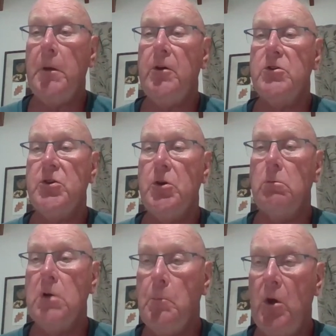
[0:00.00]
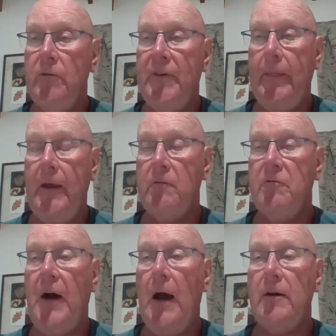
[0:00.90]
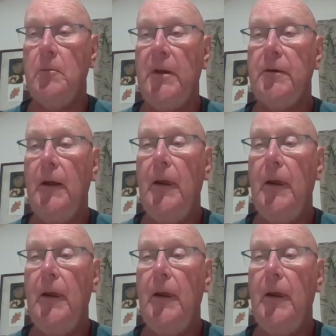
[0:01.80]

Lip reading: because you're removing the environment.